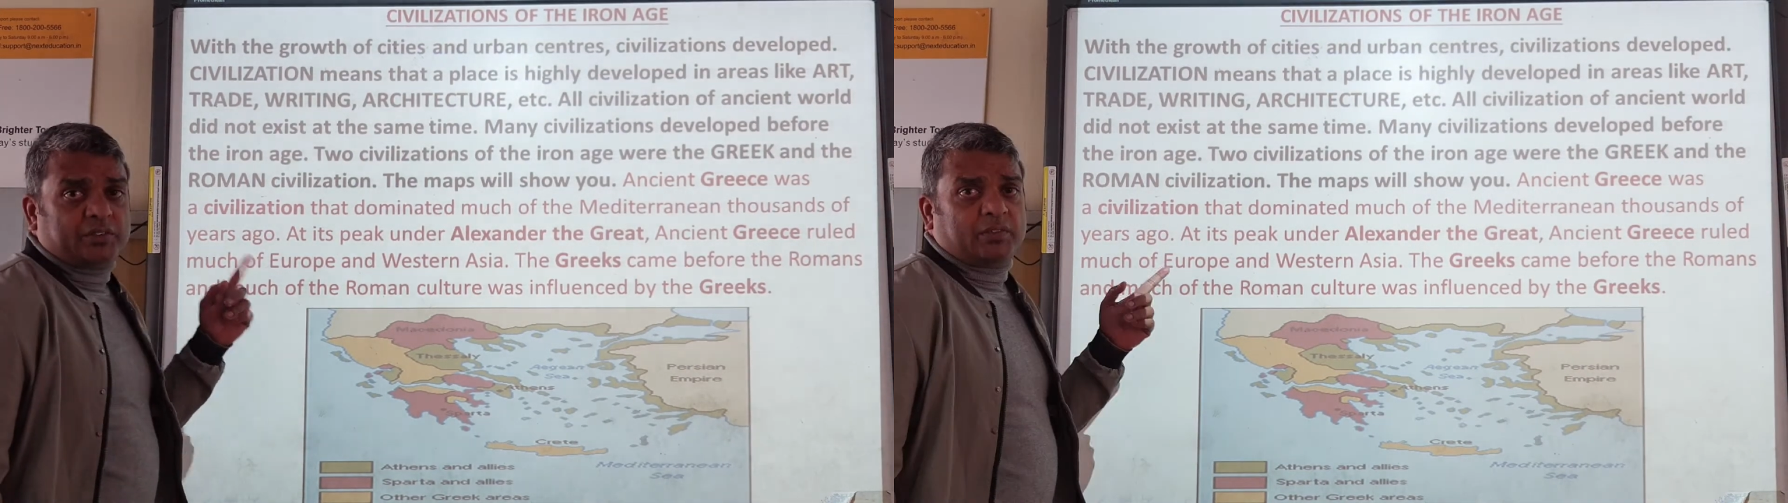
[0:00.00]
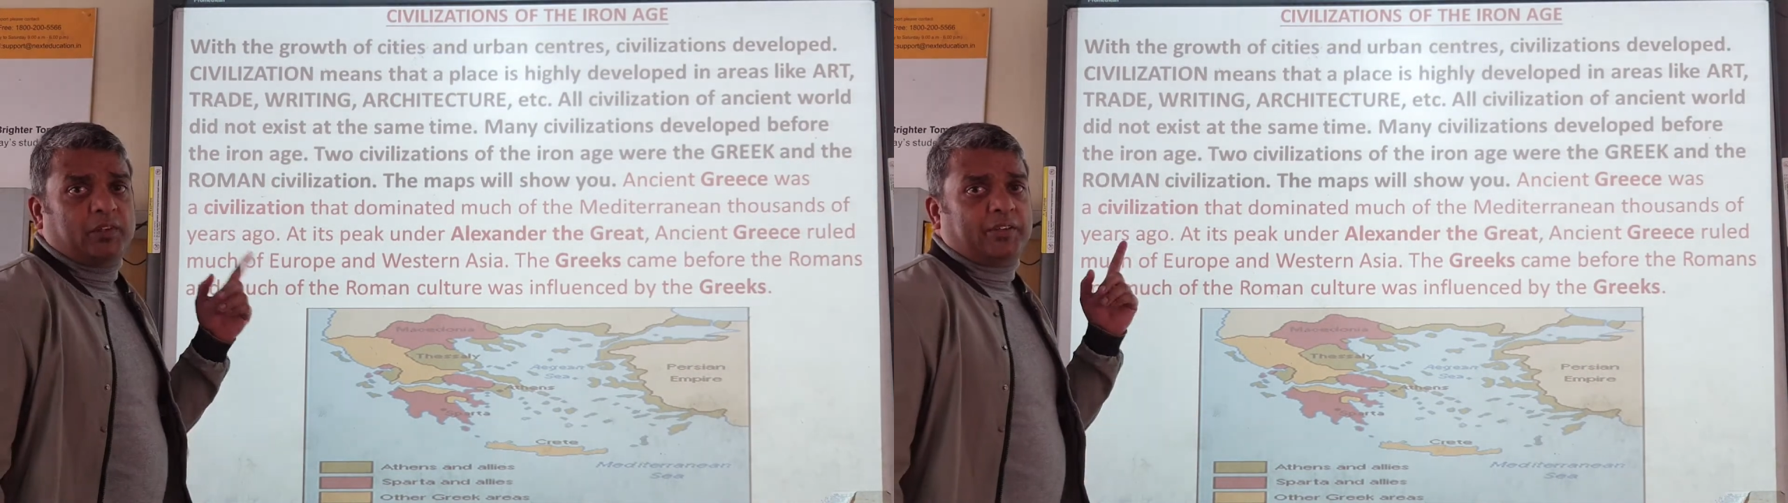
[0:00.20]

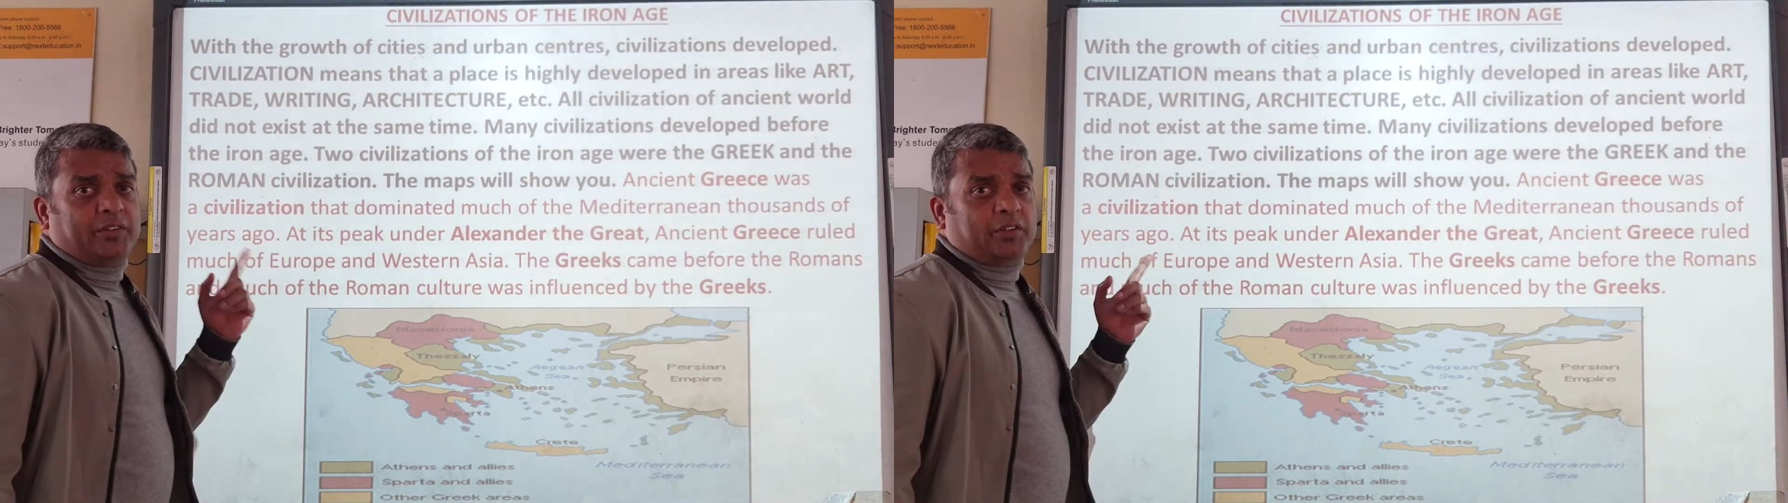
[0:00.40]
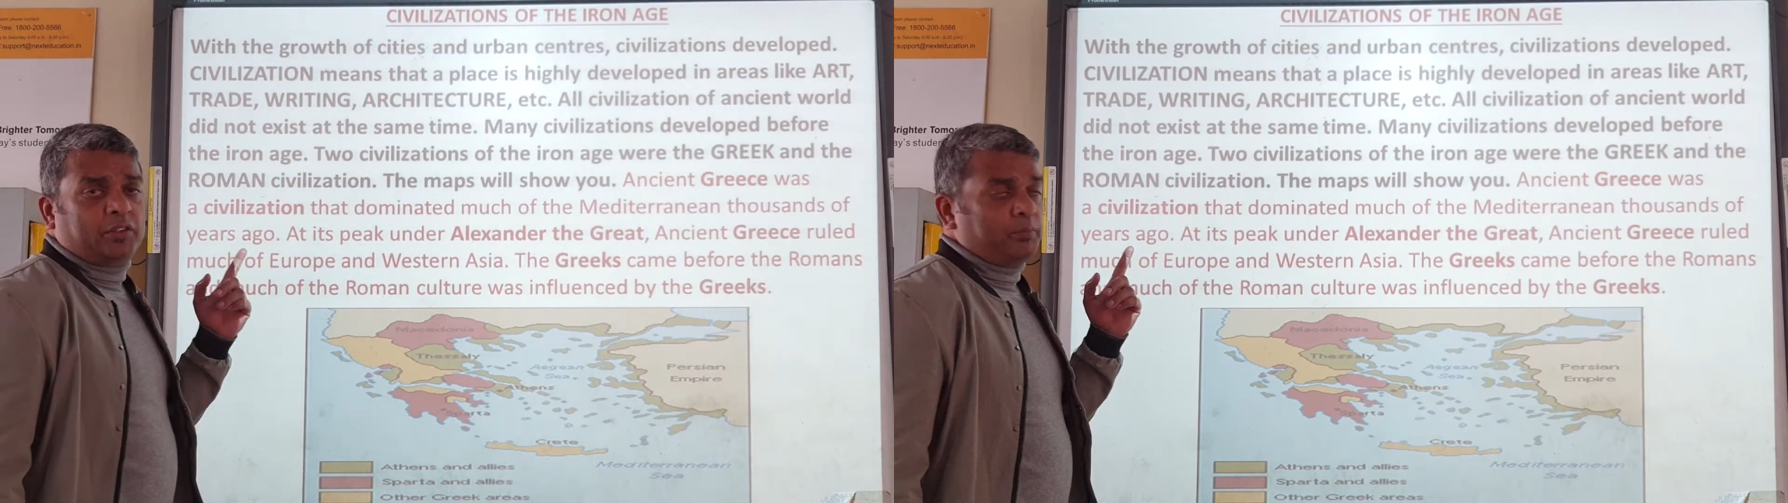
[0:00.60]

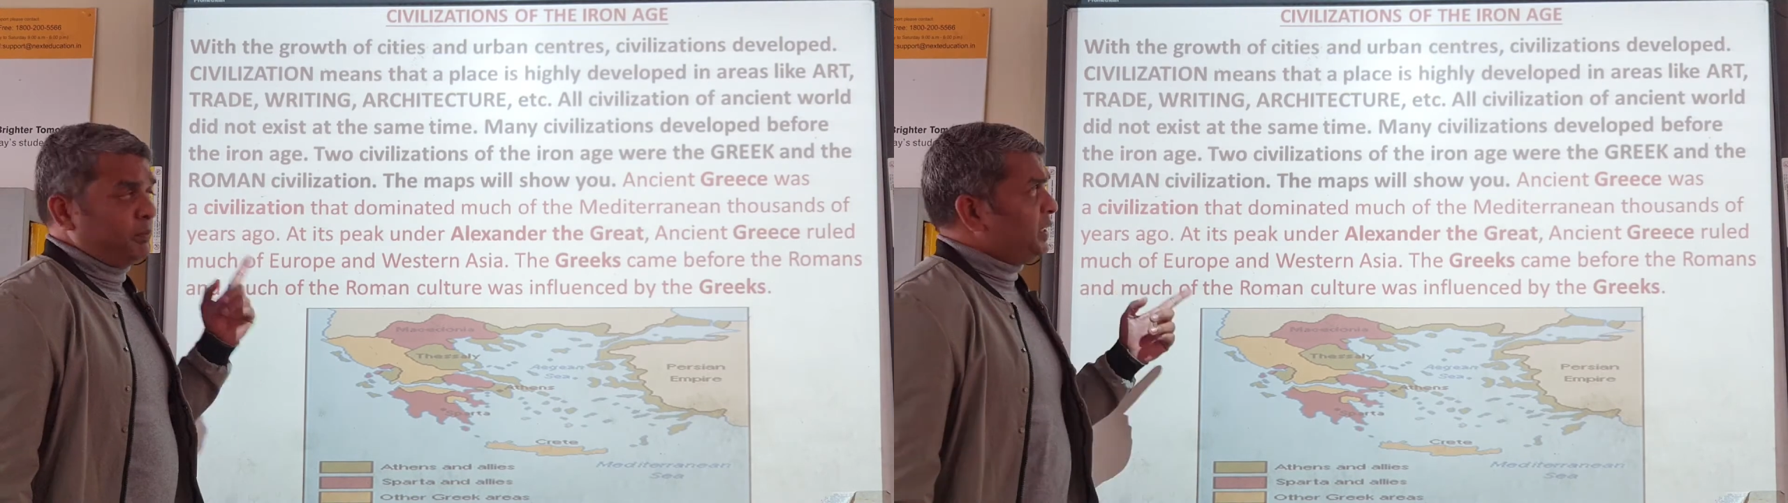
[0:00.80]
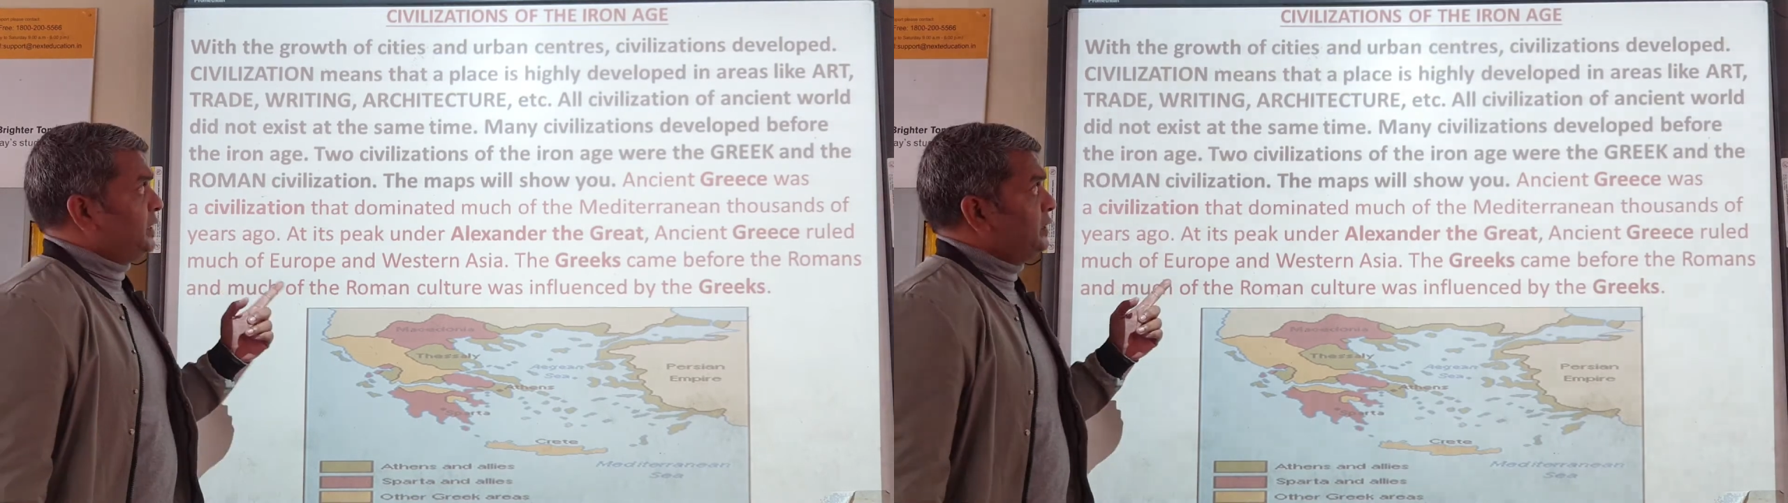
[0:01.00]
civilization
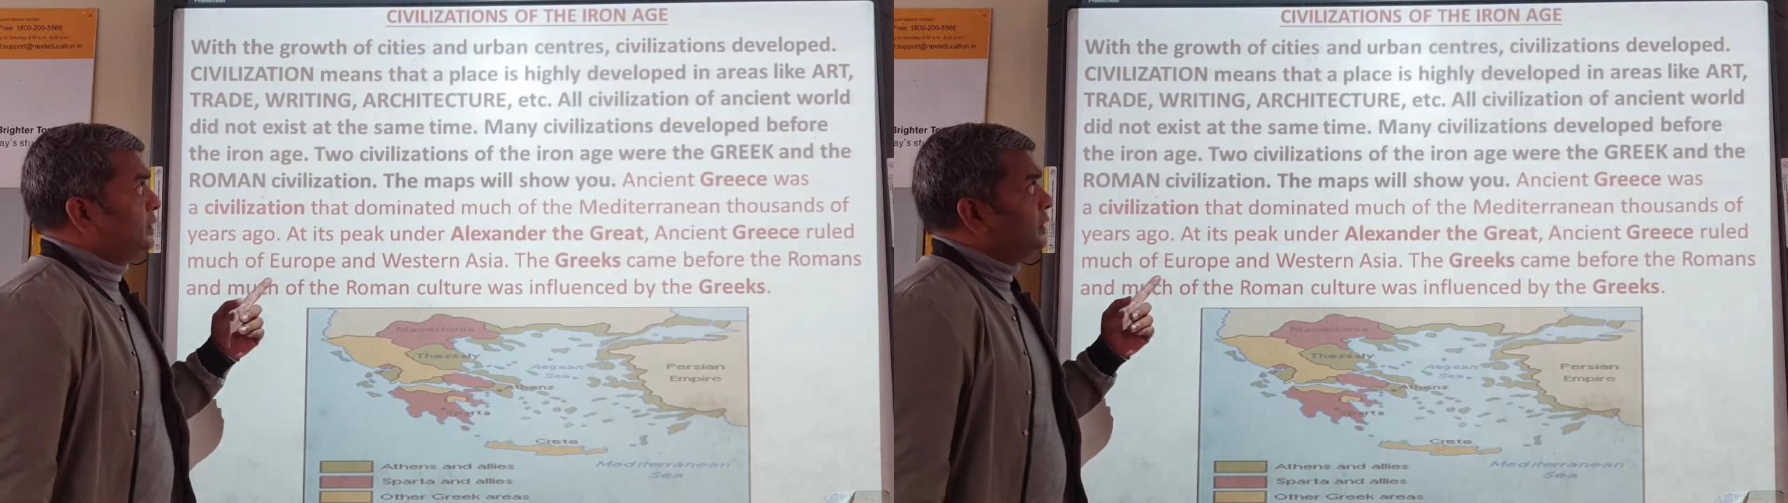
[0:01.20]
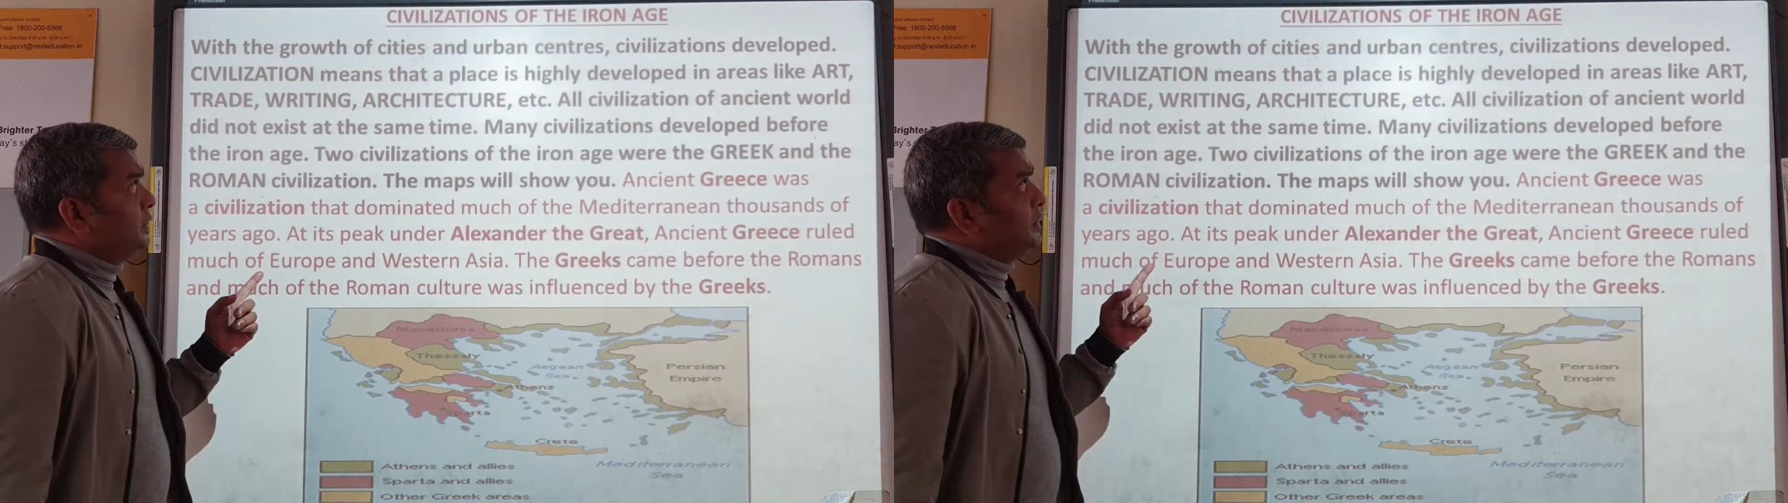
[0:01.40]
mean?